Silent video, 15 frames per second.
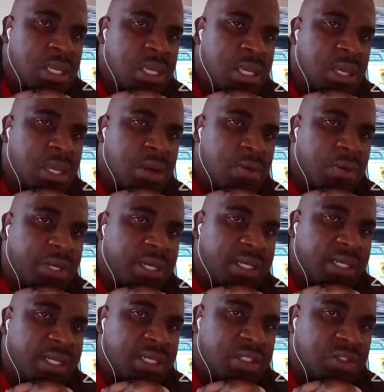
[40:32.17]
eh, we
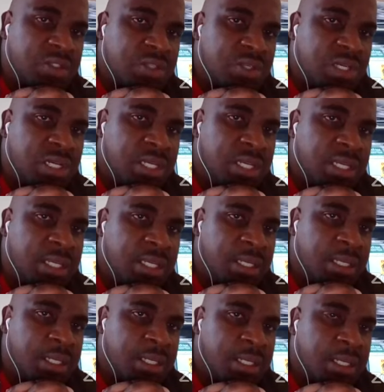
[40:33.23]
can actually
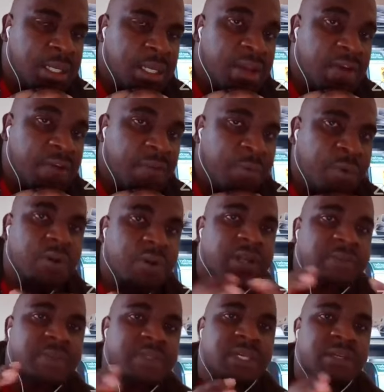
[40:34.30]
have
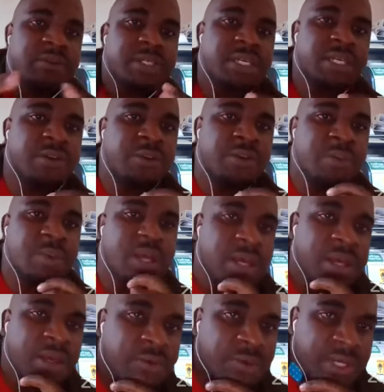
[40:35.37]
programs that we can
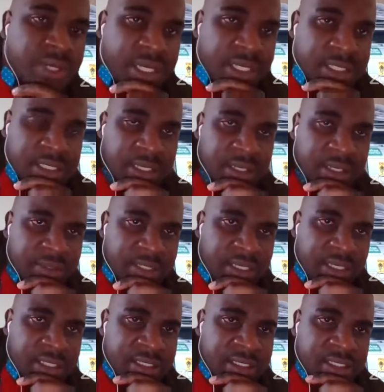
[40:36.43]
unite around
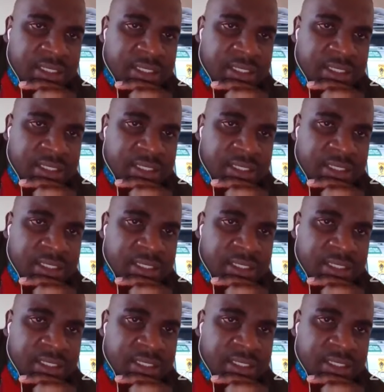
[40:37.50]
that